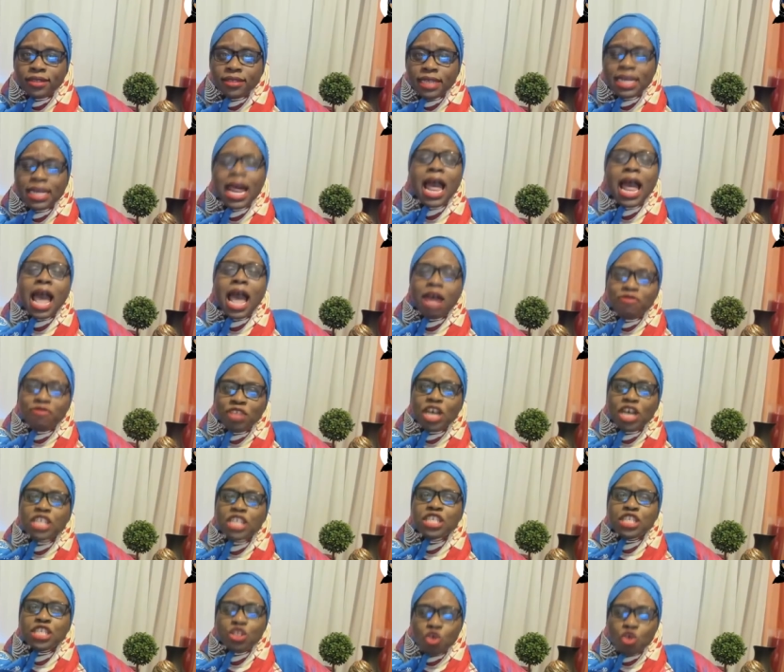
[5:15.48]
Then I have
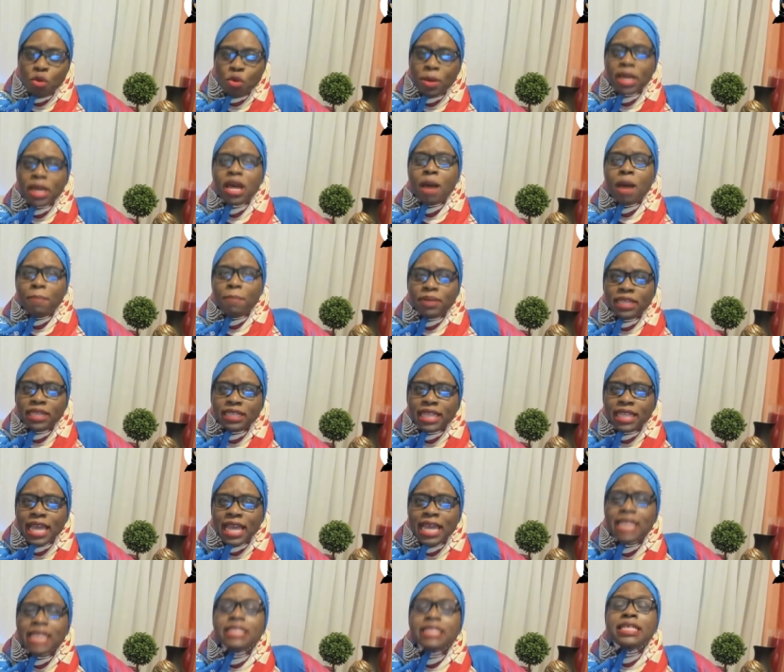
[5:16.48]
to assume a couple of
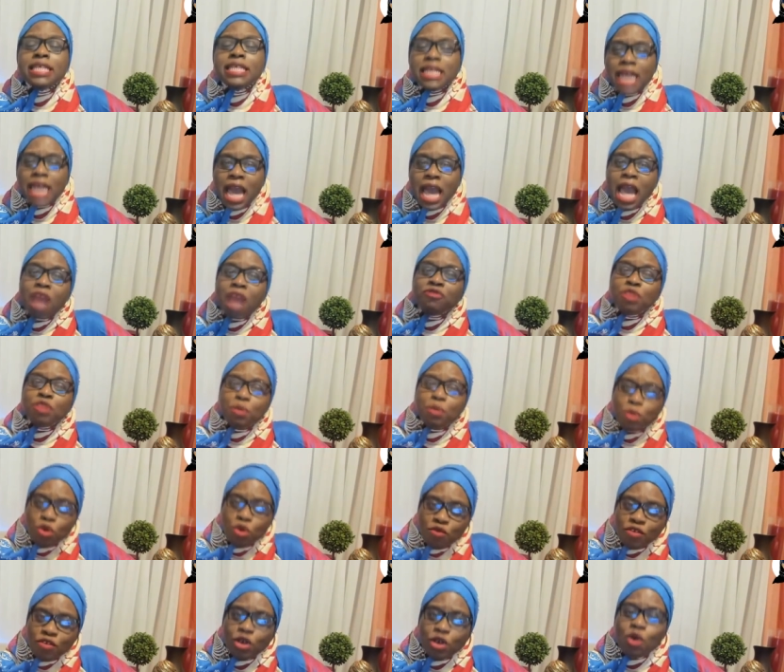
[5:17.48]
things and then I have to
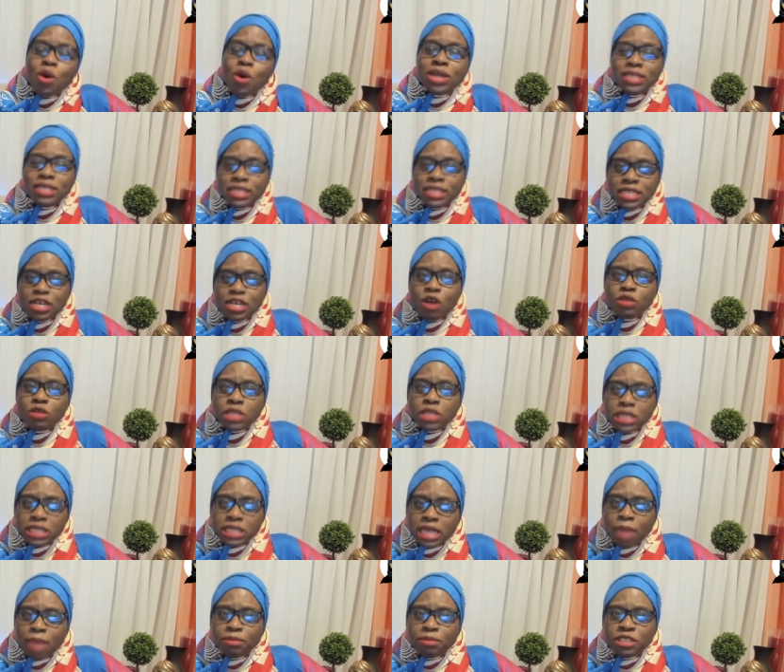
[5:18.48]
move according to
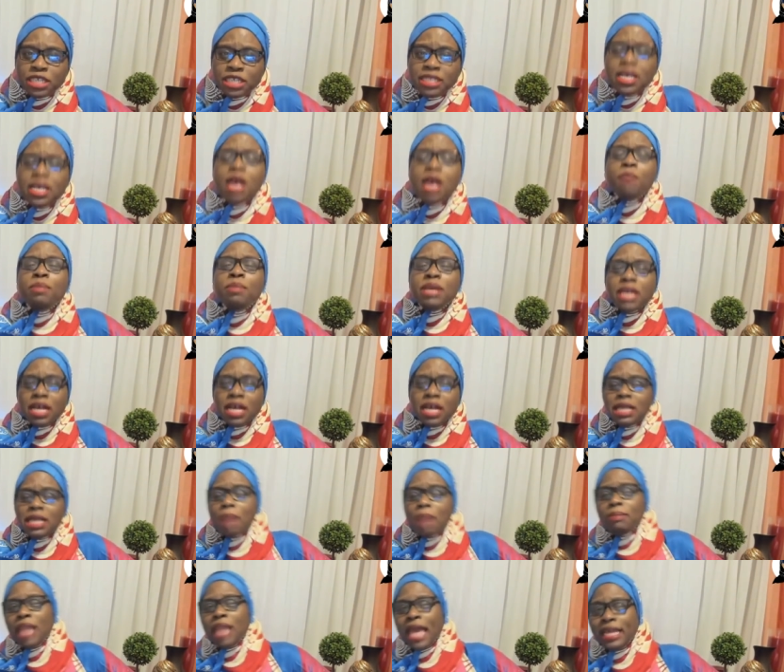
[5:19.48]
those assumptions
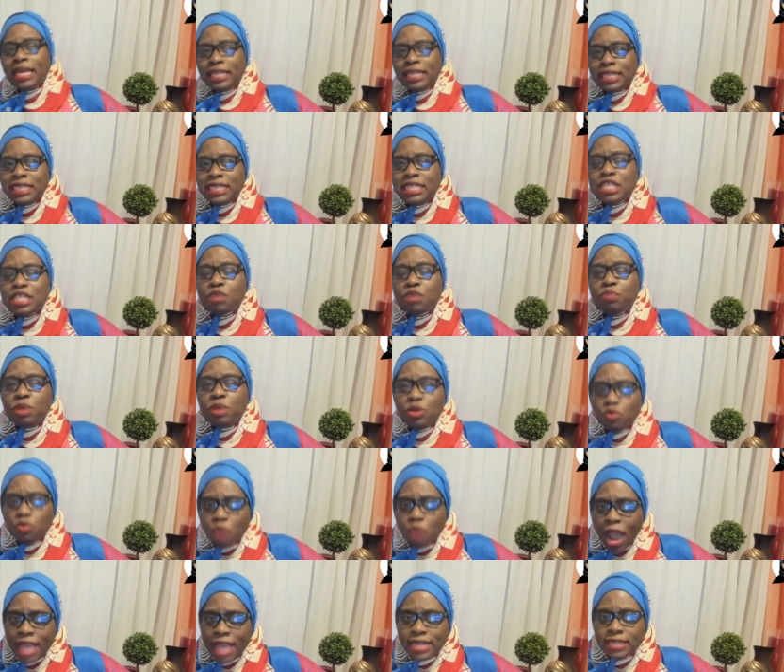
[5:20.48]
because I'm likely to
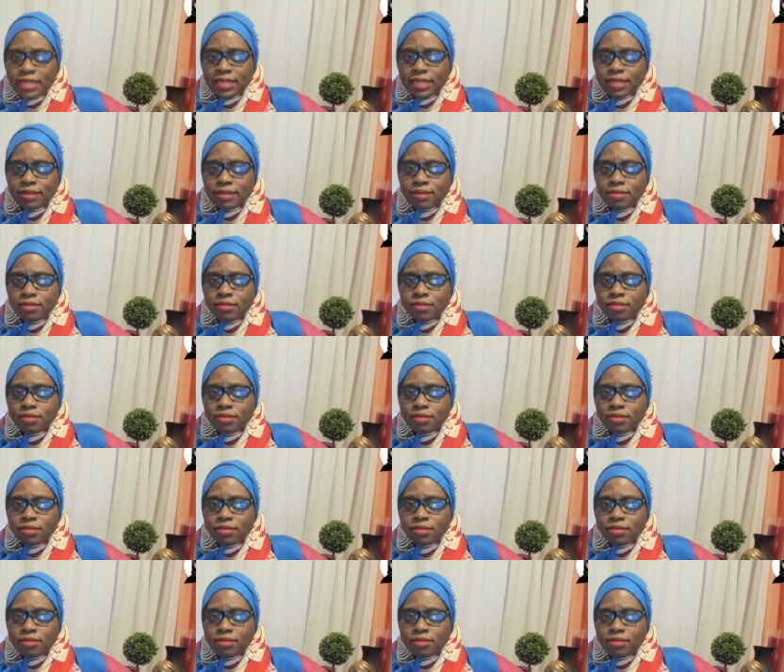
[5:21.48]
be right.